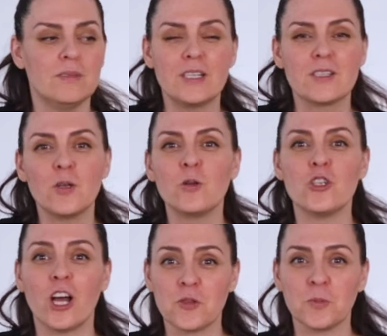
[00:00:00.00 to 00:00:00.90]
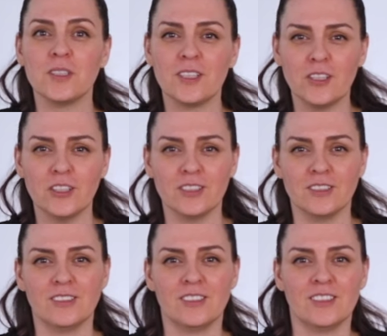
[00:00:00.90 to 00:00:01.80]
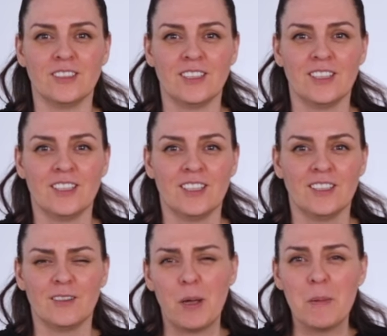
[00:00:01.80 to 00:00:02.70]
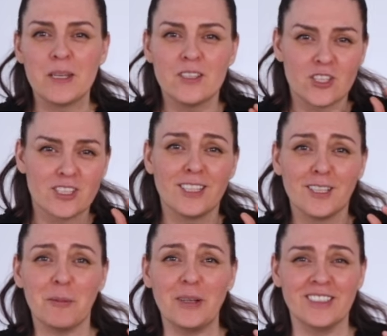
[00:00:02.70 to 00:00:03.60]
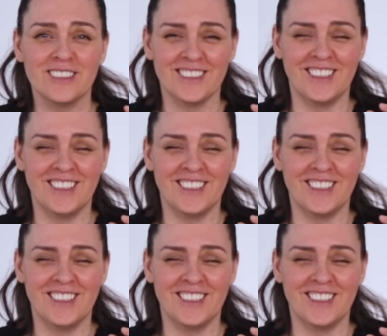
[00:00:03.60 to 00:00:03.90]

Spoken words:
There's no judgment here. maybe just a little bit.